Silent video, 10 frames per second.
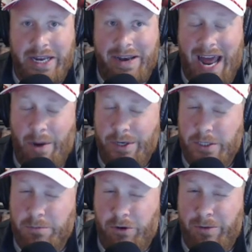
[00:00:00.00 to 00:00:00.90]
now we
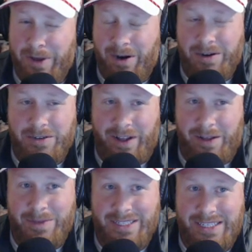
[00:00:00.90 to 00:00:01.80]
just put him in our
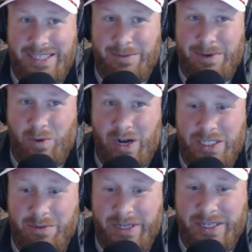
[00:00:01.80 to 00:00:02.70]
development system and watch
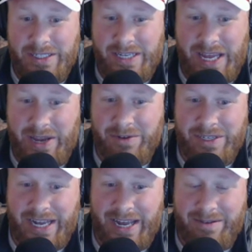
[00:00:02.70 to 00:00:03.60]
him continue
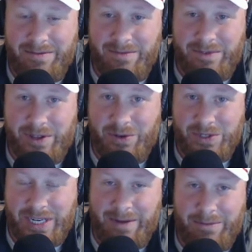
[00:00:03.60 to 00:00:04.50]
to hit those
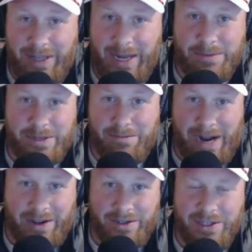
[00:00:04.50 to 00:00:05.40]
same leaps and
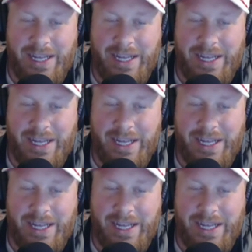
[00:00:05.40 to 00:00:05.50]
miles.